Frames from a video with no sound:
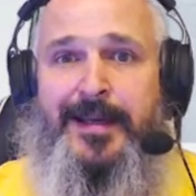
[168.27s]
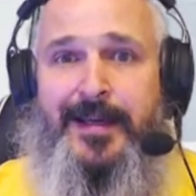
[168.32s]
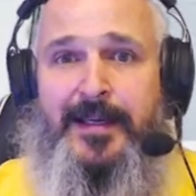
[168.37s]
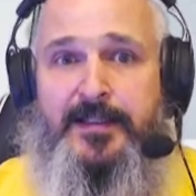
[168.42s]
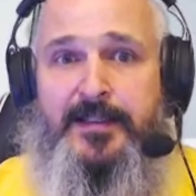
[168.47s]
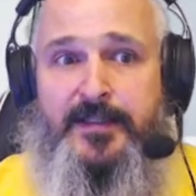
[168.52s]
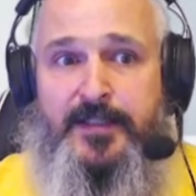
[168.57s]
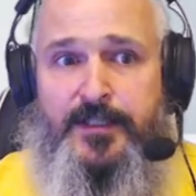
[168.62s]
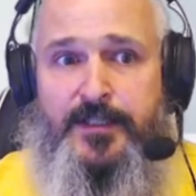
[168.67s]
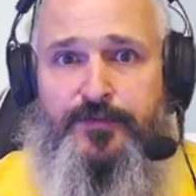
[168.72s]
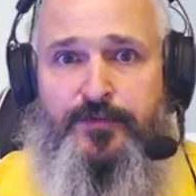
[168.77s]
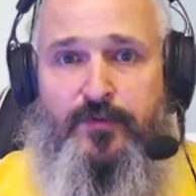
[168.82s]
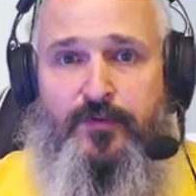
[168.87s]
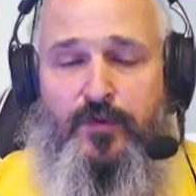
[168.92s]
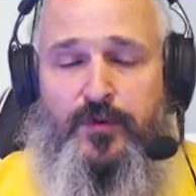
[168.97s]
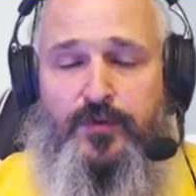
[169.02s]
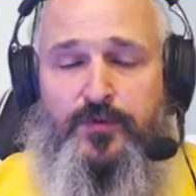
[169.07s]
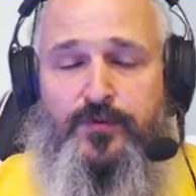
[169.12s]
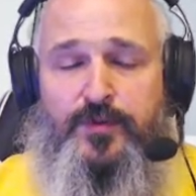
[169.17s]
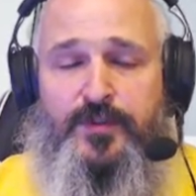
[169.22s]
and this we
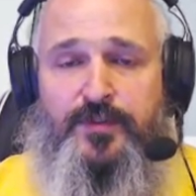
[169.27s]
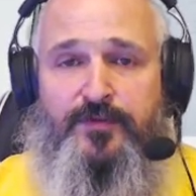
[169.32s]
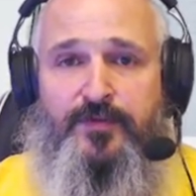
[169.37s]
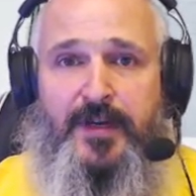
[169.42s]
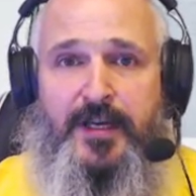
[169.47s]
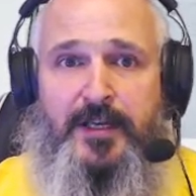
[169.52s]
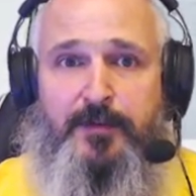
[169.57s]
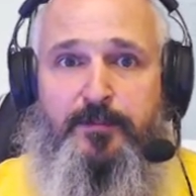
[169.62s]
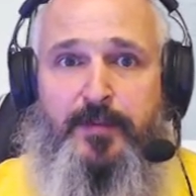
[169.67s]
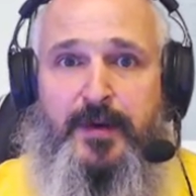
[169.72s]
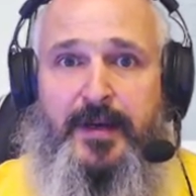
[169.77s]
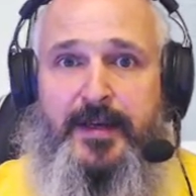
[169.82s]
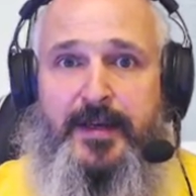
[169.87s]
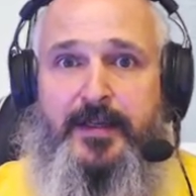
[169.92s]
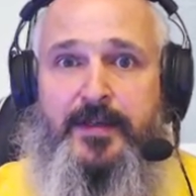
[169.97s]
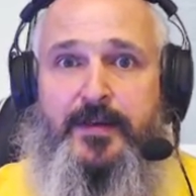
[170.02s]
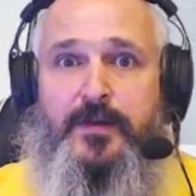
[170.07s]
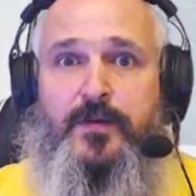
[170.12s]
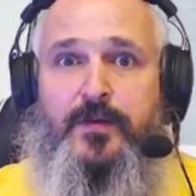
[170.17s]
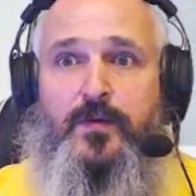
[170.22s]
want to divide
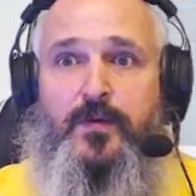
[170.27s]
by